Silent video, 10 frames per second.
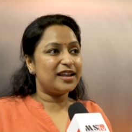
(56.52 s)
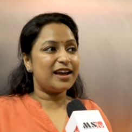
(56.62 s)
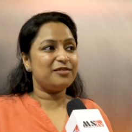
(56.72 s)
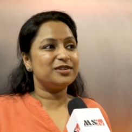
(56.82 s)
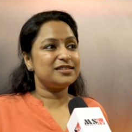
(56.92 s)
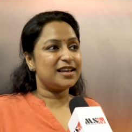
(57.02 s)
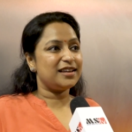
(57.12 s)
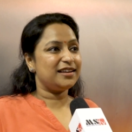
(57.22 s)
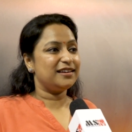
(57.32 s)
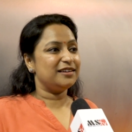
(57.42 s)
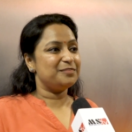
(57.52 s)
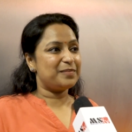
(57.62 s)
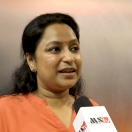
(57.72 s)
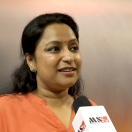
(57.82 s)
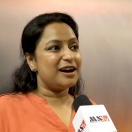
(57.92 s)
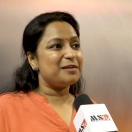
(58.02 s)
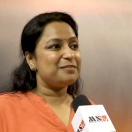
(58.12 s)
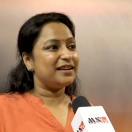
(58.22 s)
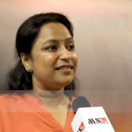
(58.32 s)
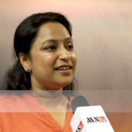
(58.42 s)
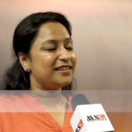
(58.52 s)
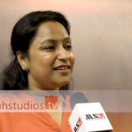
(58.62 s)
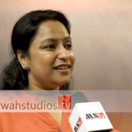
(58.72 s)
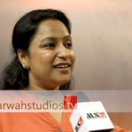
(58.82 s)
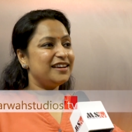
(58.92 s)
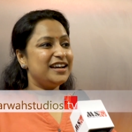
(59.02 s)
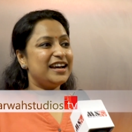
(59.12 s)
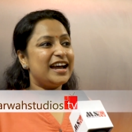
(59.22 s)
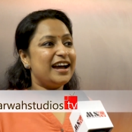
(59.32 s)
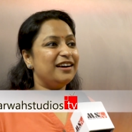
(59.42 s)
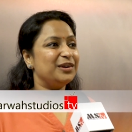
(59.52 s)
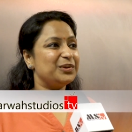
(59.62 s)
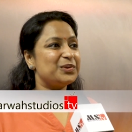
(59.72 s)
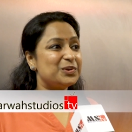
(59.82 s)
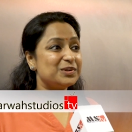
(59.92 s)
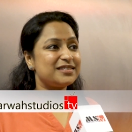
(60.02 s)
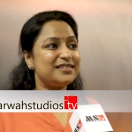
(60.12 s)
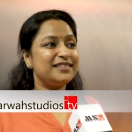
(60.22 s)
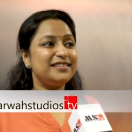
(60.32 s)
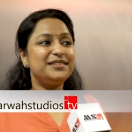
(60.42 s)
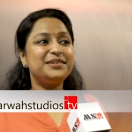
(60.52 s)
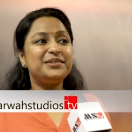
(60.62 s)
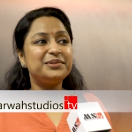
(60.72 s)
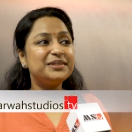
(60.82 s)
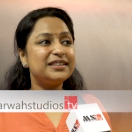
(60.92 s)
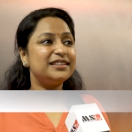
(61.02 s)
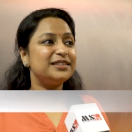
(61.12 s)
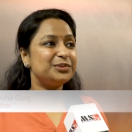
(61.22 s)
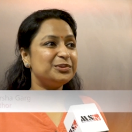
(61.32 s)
when I was like picked up and then, you know, hosted to the